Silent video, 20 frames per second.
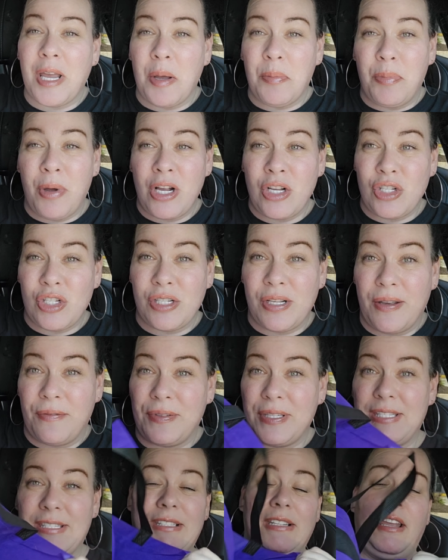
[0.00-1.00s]
a bunch
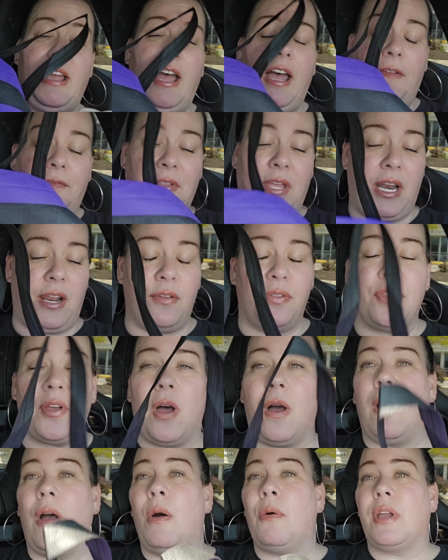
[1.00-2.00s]
of stuff that I
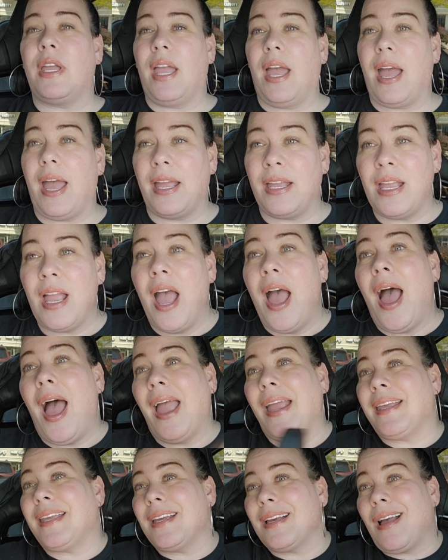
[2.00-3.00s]
thought, okay,
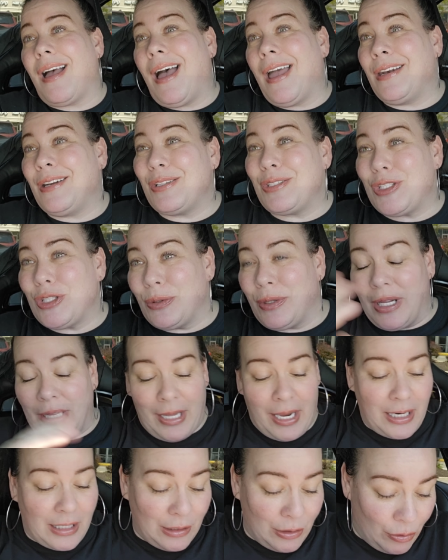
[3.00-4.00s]
I can kind of do it
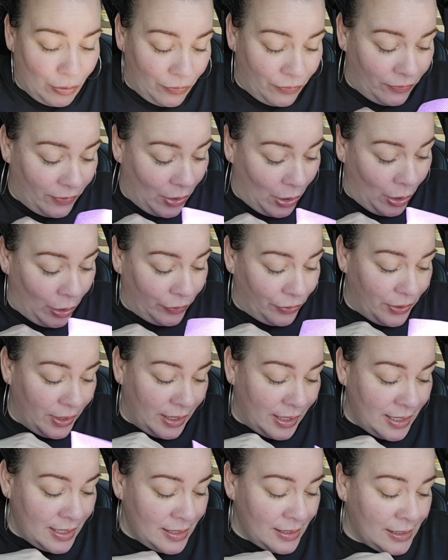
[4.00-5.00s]
like little fall
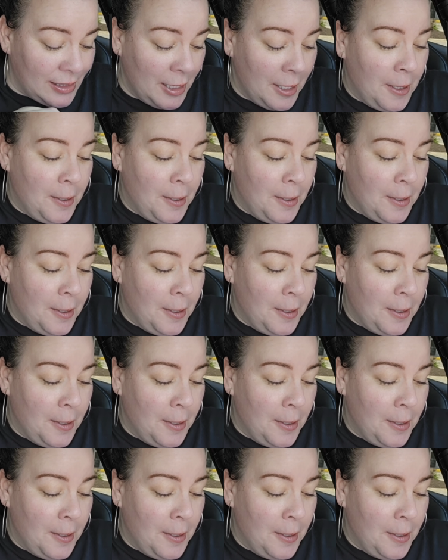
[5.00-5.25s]
thingies.